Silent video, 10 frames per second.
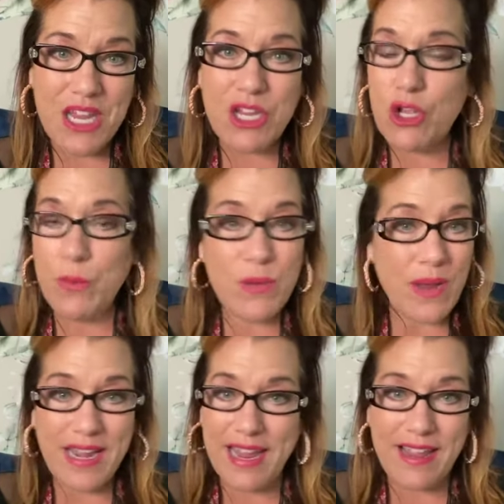You'll be
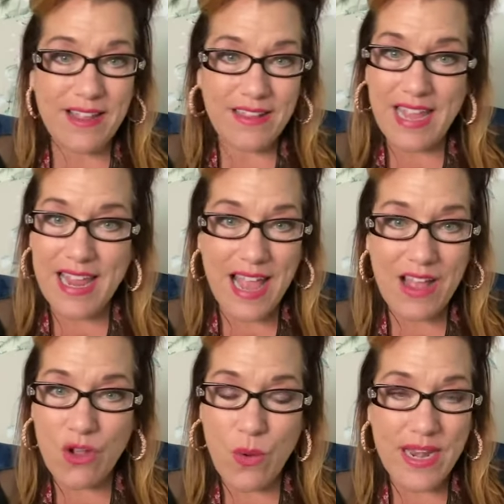ready, like
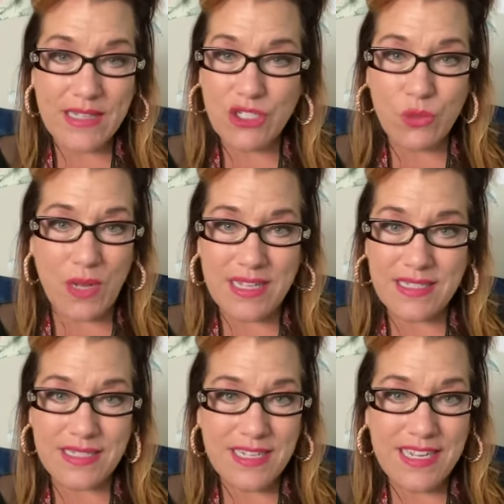Queen Esther
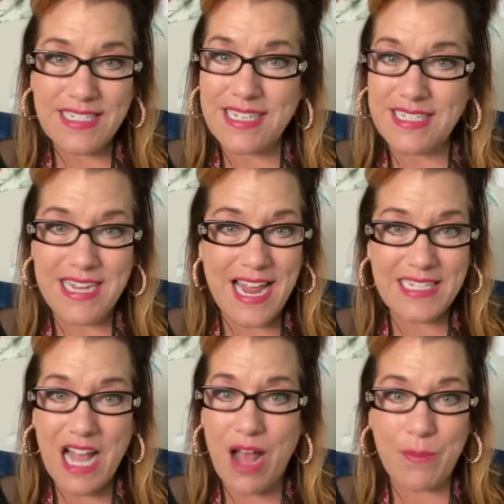was, to stand
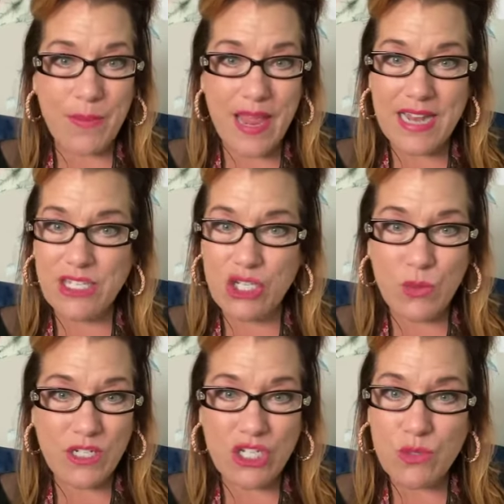up and do
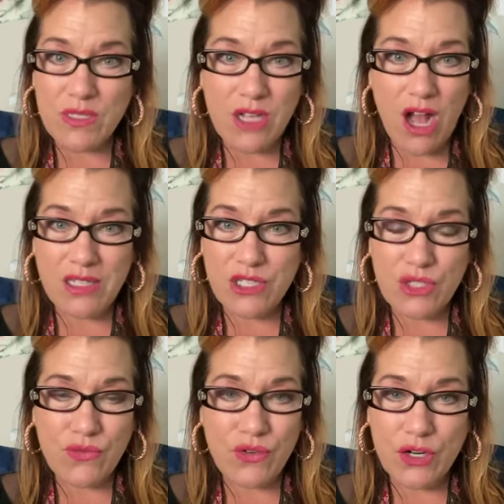what she was called to
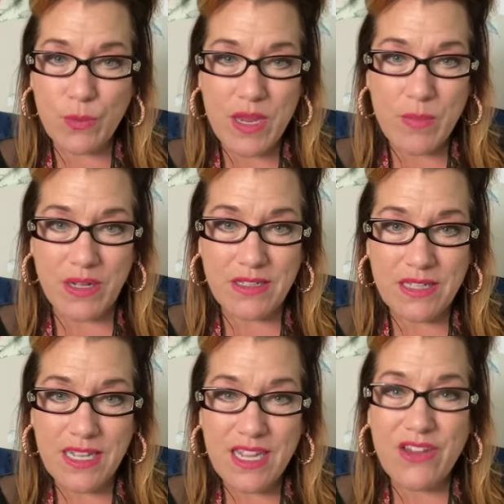do for her people.
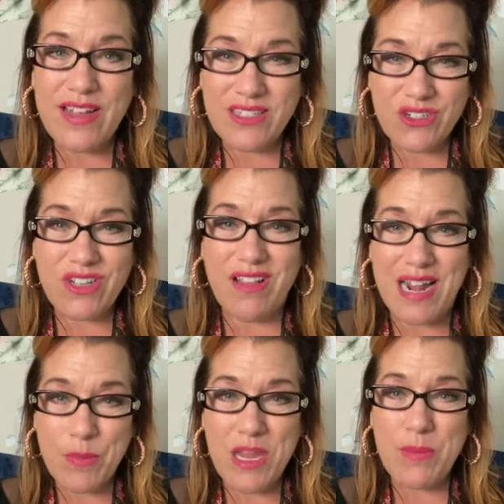You guys, there's a lot
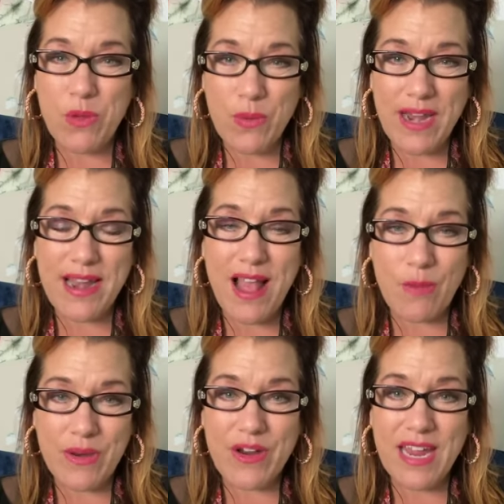of people right now.
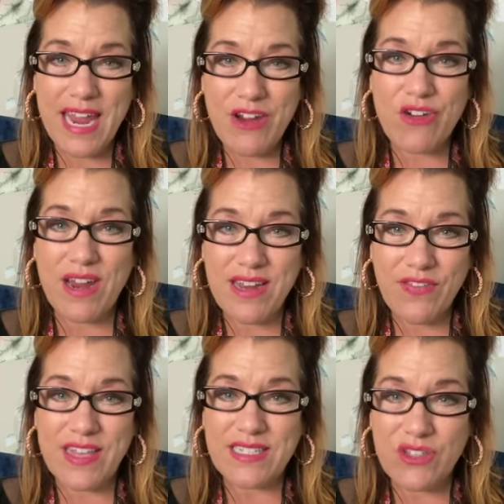Mary Kay created
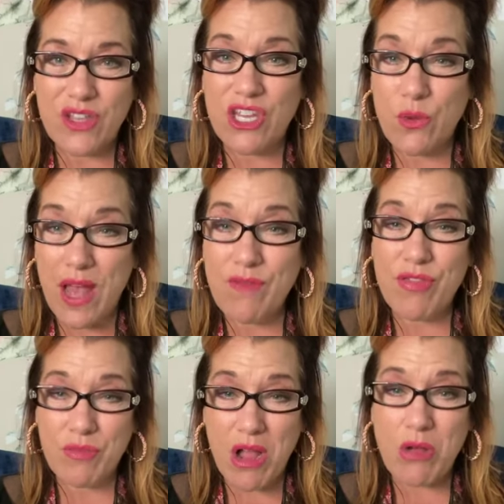this so that you have
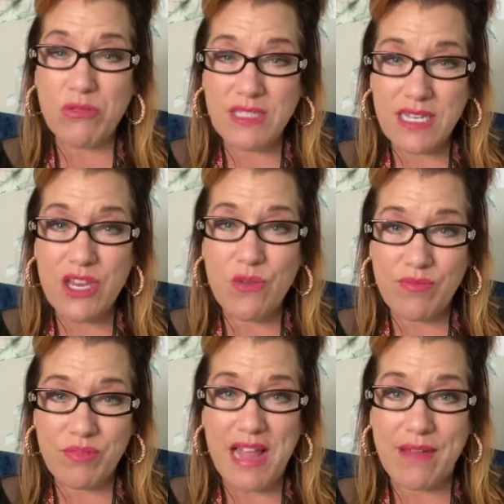thrones and you
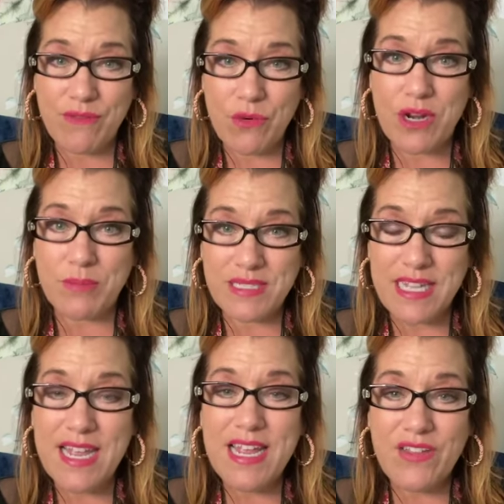have platforms
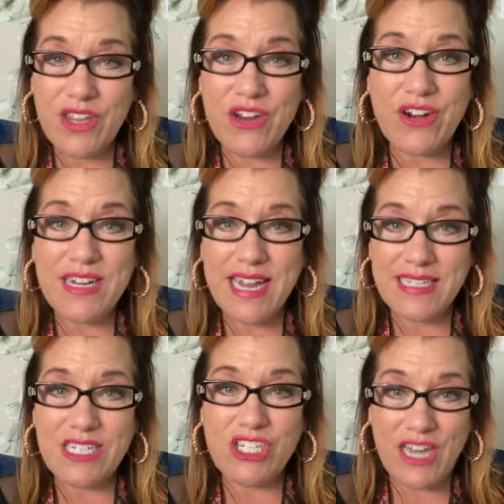that you're going to get
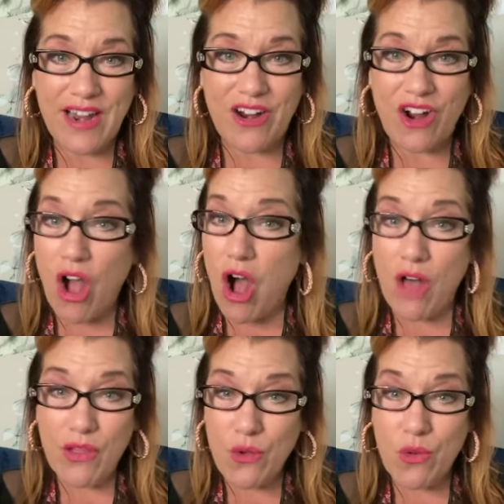to share
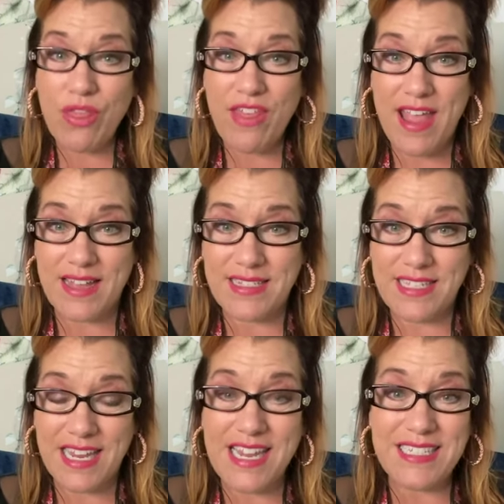all the cool things
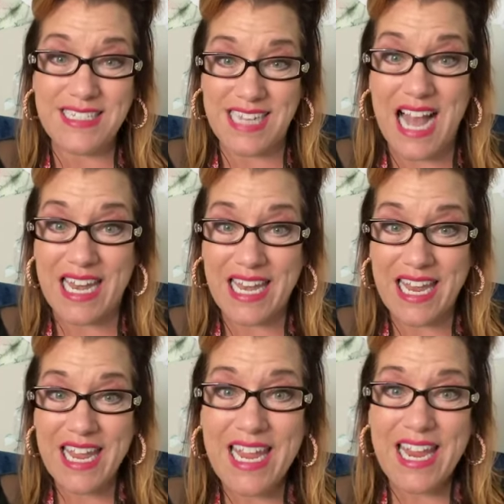that he's done
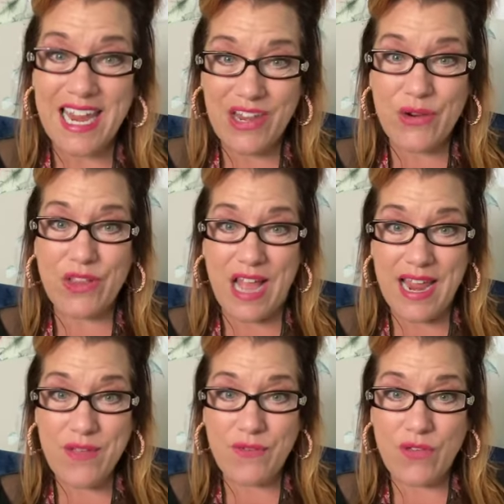in your
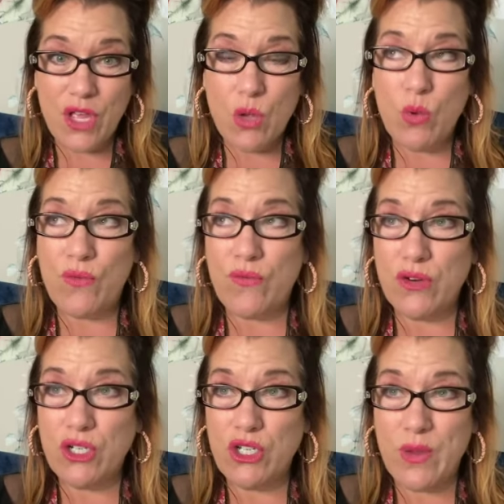life. Well,
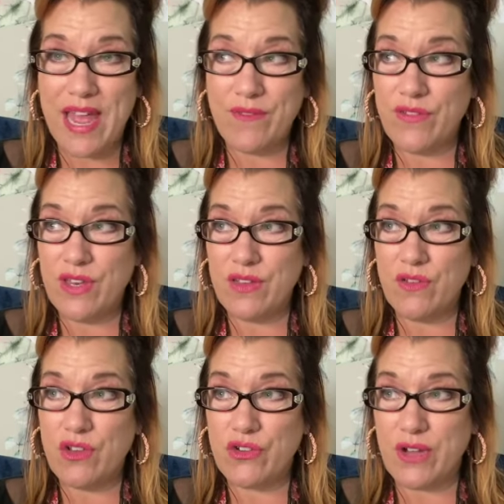first you have to
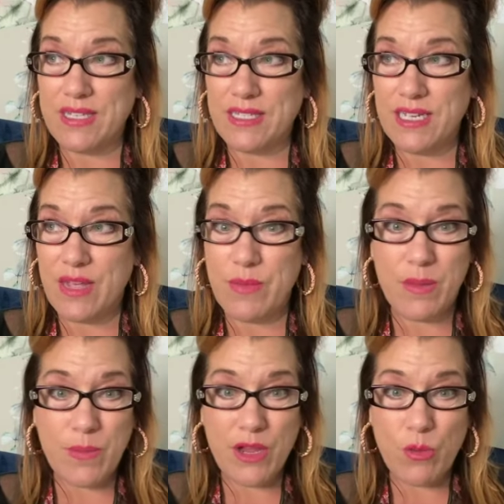trust him
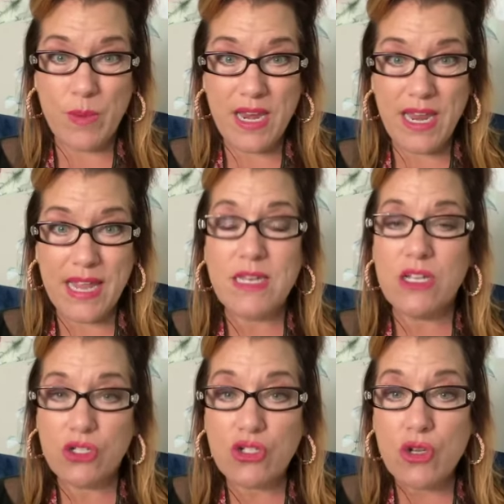and be obedient
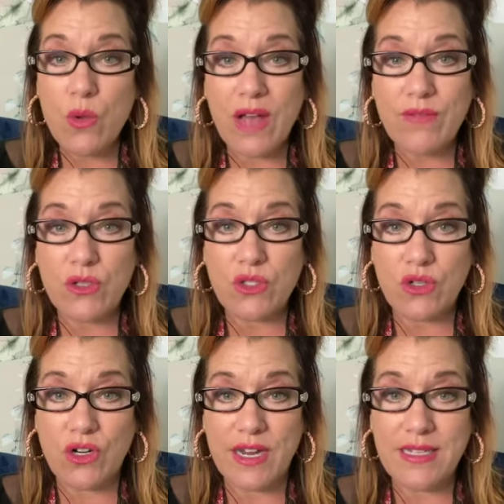so you have those
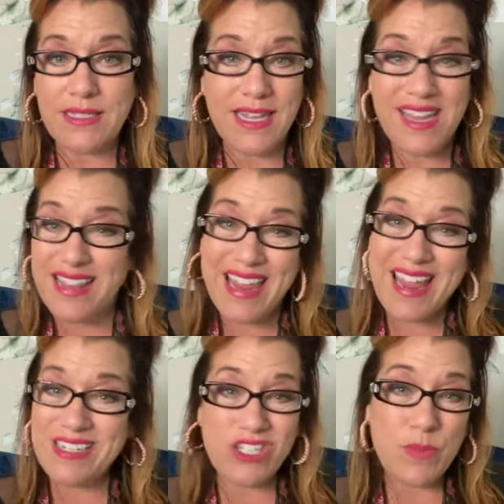stories. It
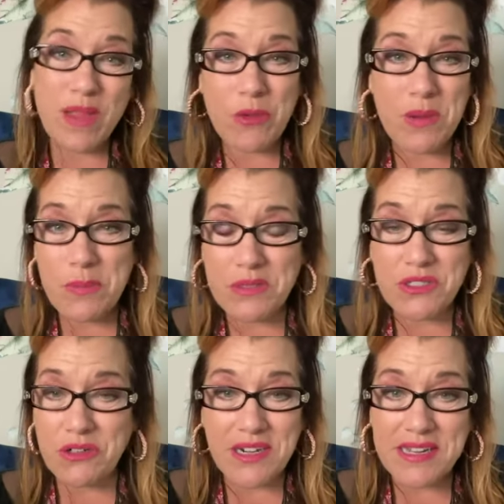can't just be other people's
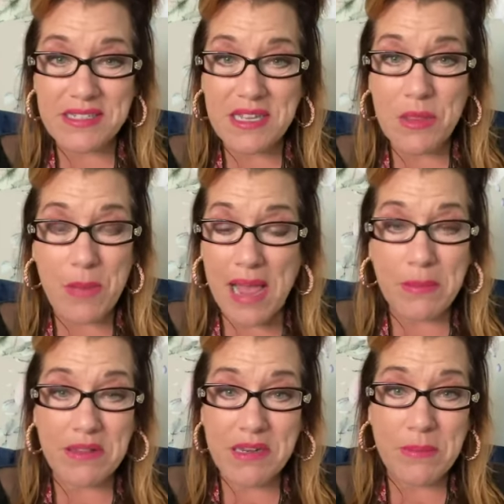stories in the
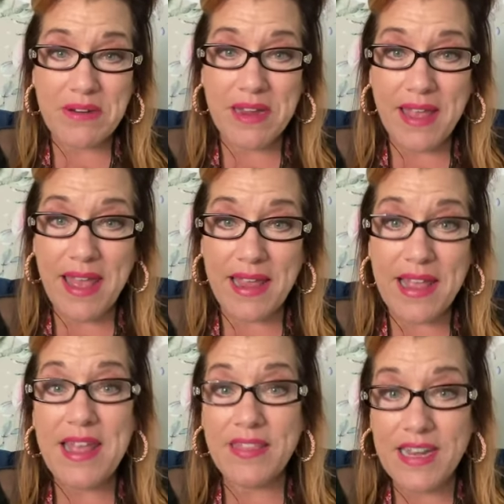Bible and in Mary Kay.
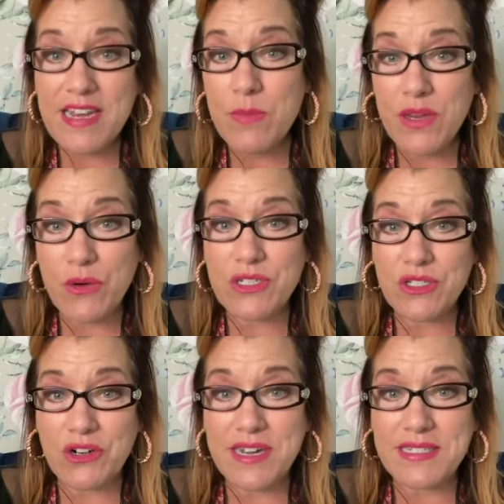They need to be your
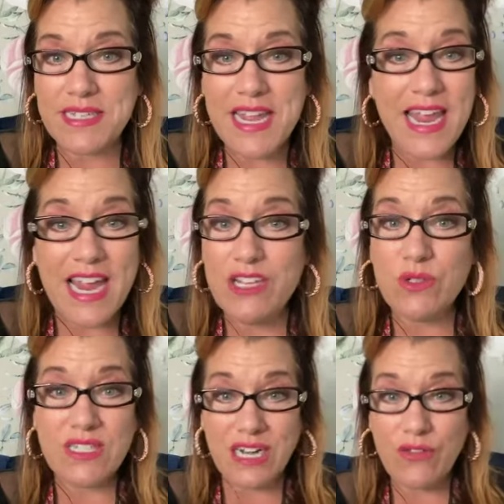stories. And you
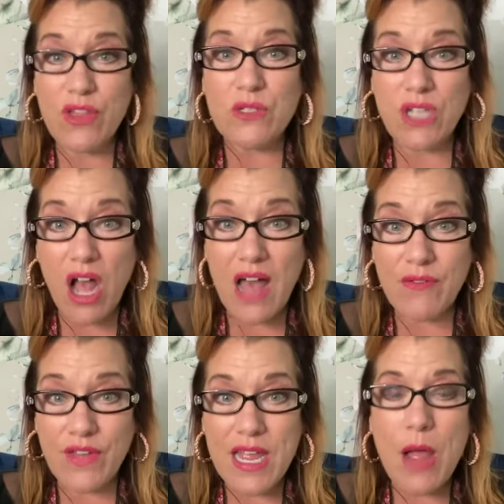start those
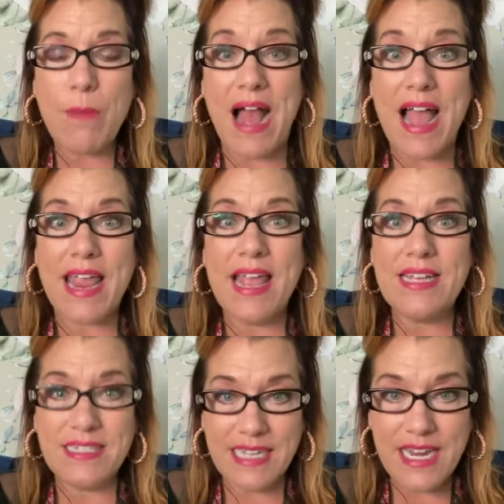off by
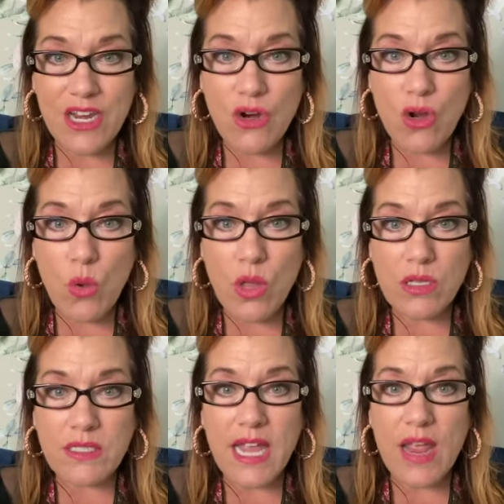setting your
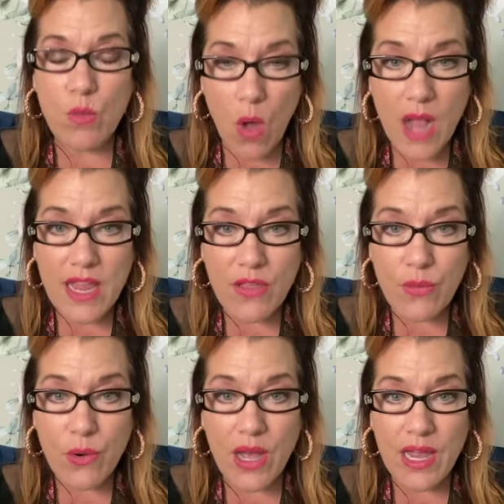goals and walking
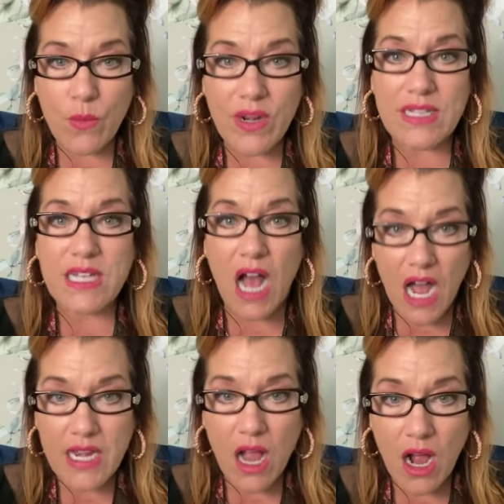through it when it's
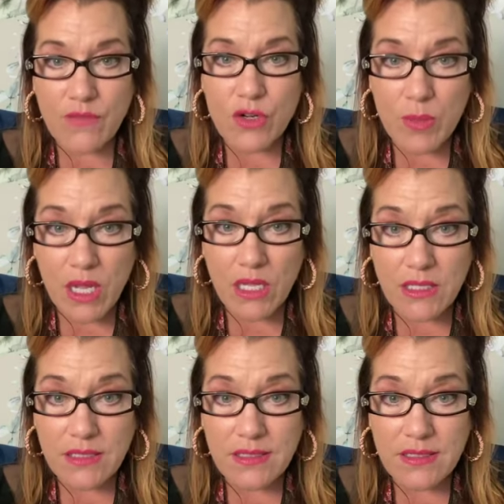
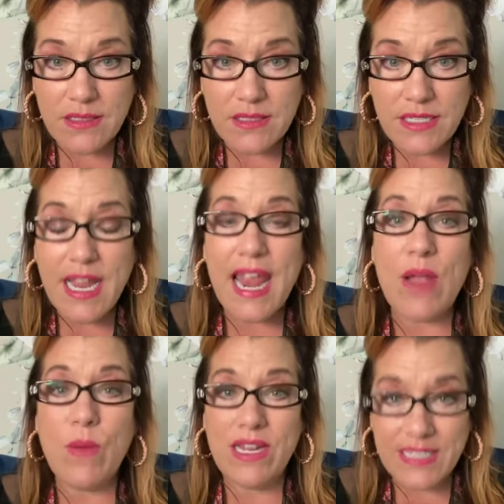uncomfortable
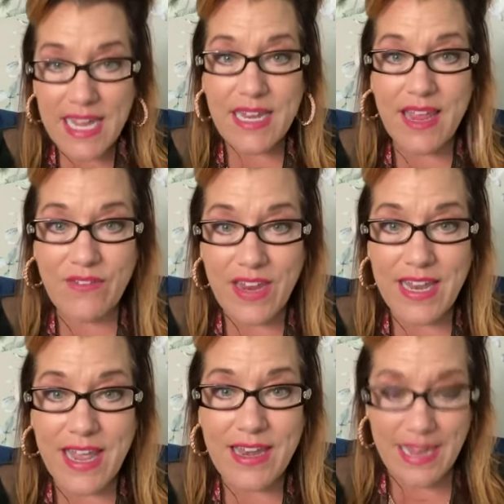and when it's
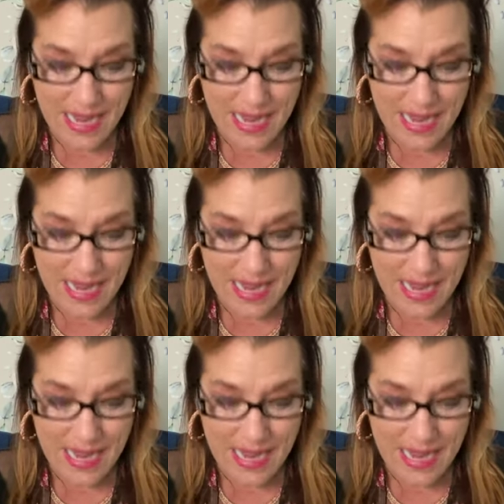inconvenient.